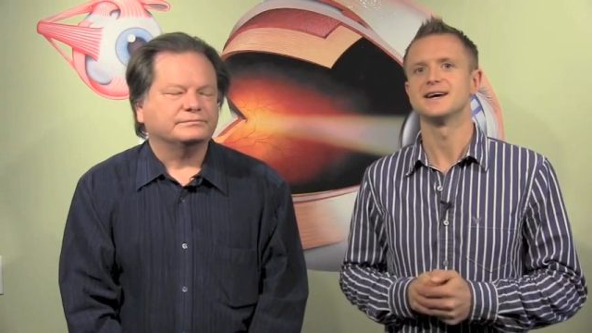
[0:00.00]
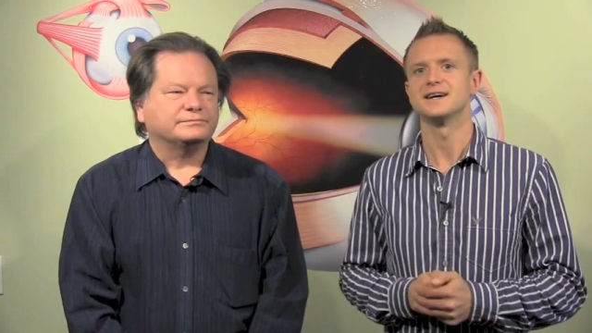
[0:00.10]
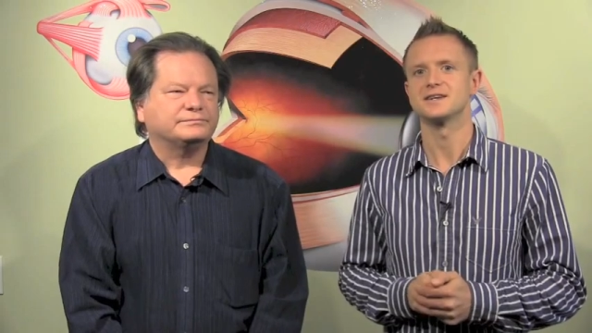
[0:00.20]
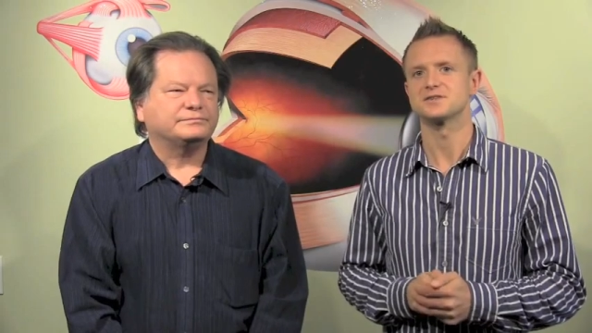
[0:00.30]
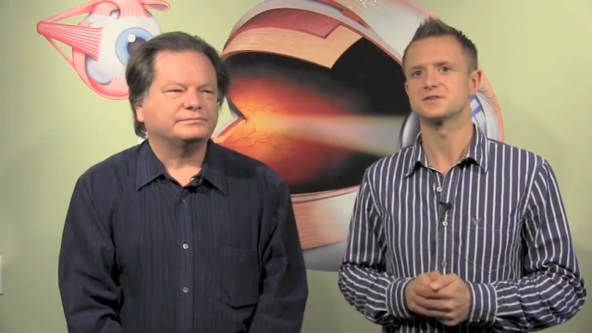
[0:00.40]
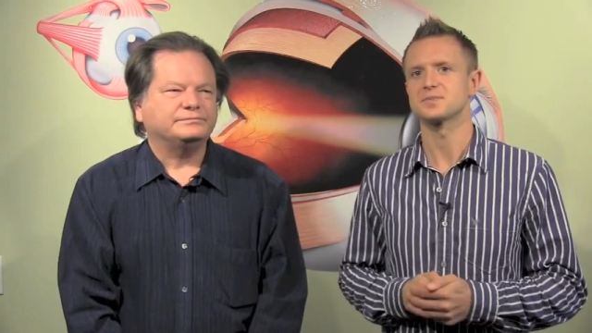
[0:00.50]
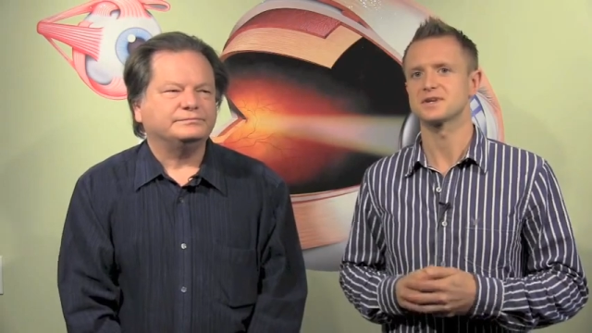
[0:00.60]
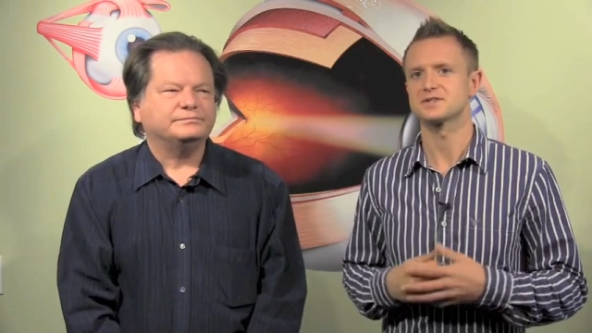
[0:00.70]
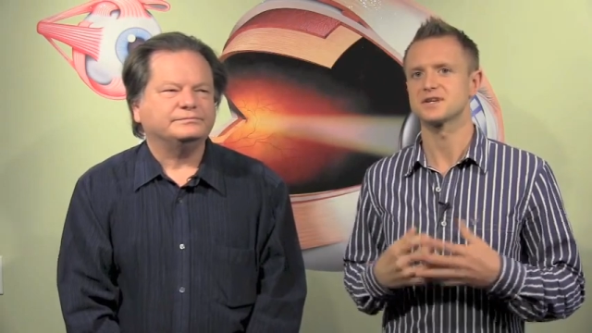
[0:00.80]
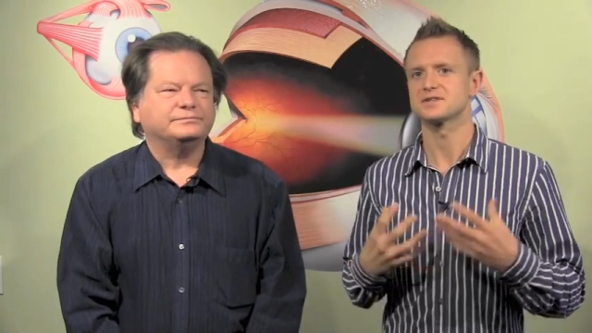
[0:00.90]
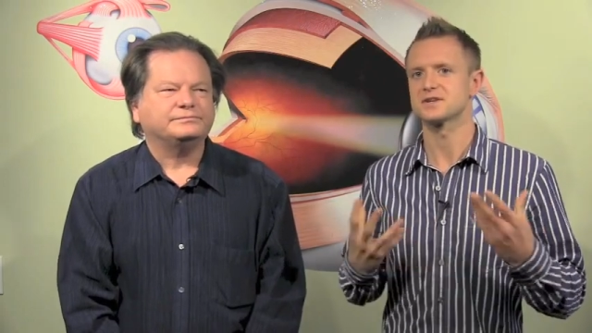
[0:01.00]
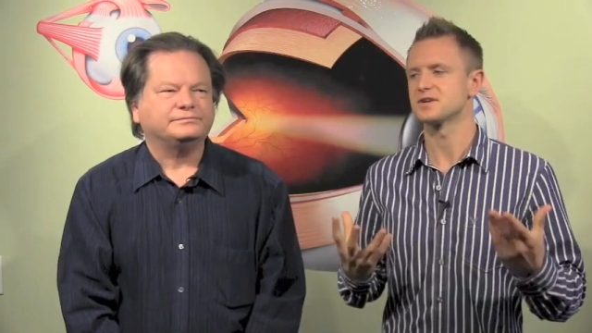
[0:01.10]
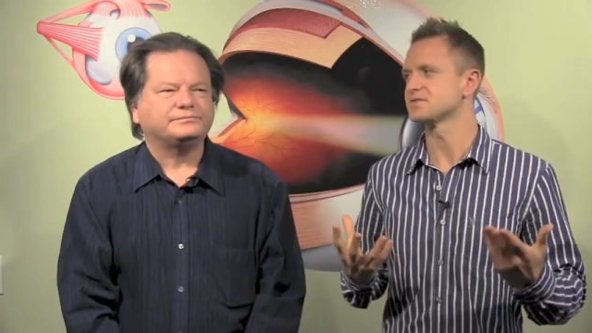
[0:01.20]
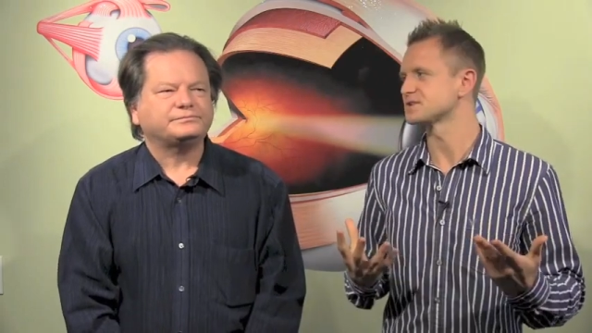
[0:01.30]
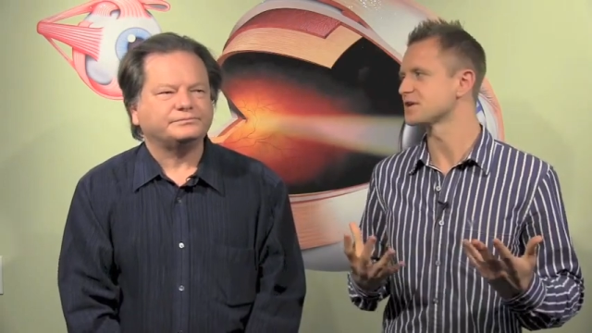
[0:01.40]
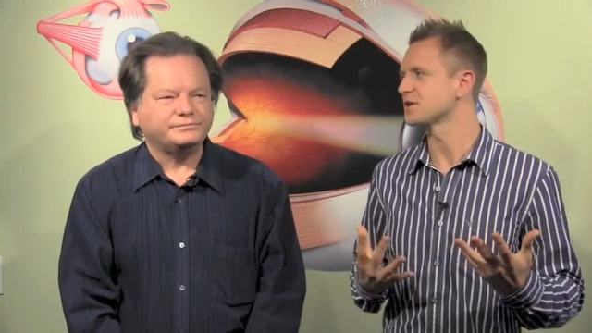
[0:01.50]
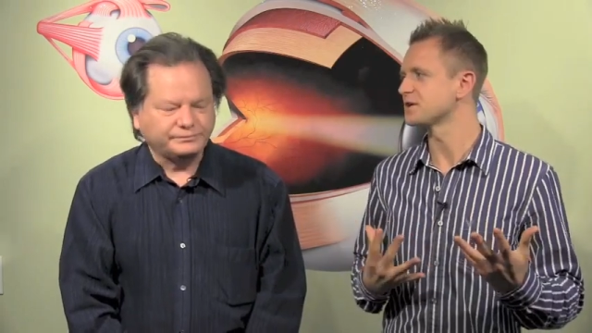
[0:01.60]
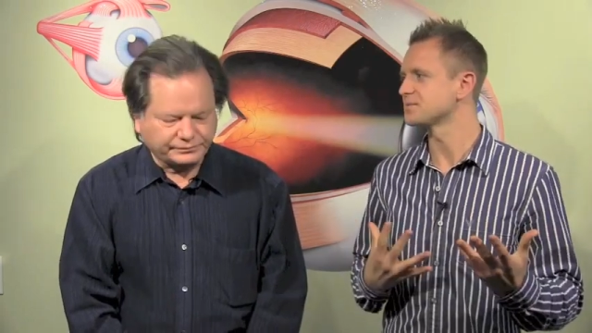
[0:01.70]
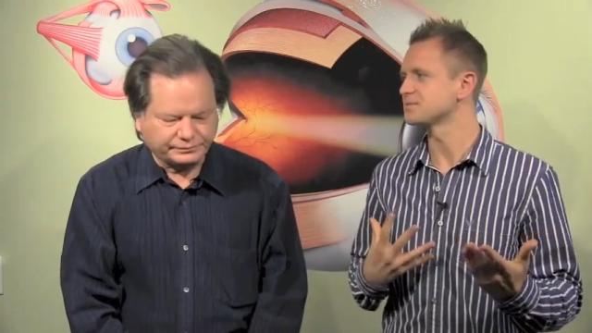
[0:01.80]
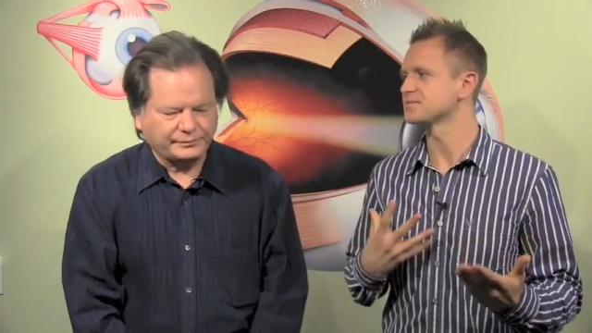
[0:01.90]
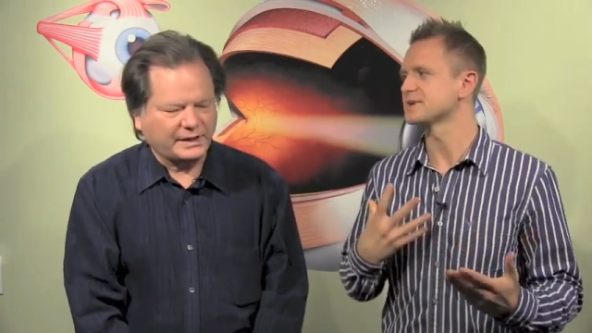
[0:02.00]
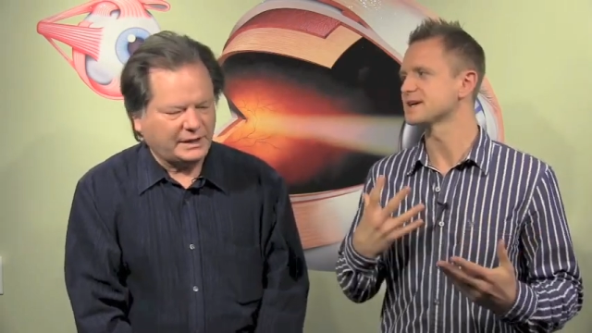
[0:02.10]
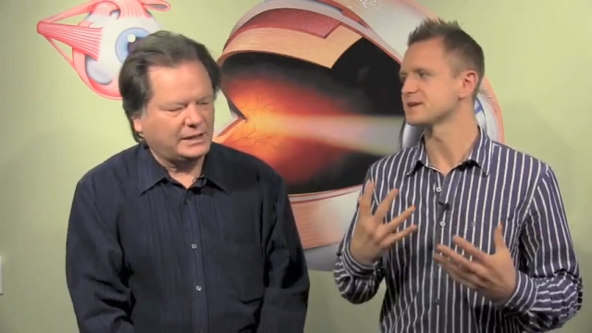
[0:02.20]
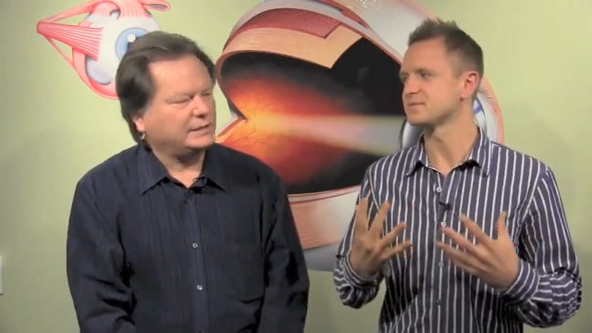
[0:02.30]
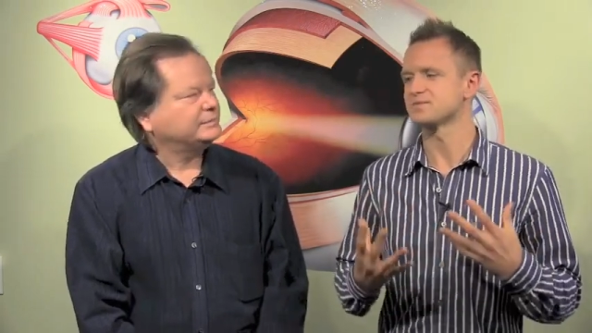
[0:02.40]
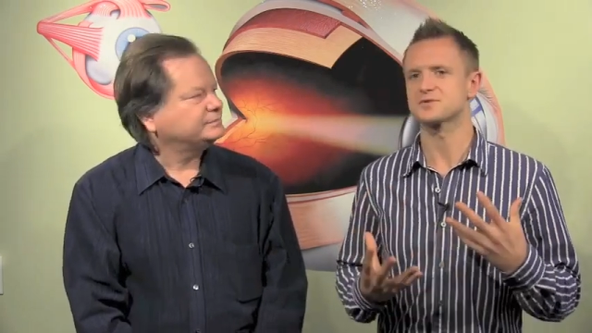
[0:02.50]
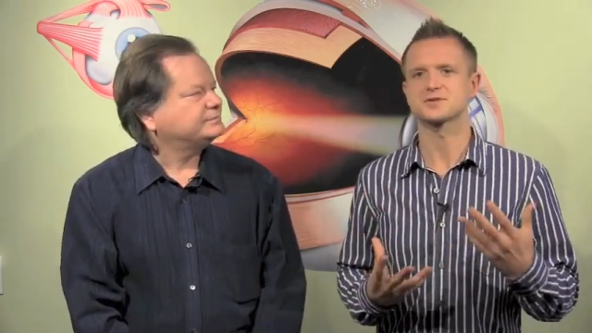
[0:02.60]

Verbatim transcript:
Speaker 1: and it just makes sense that over time, um, yeah.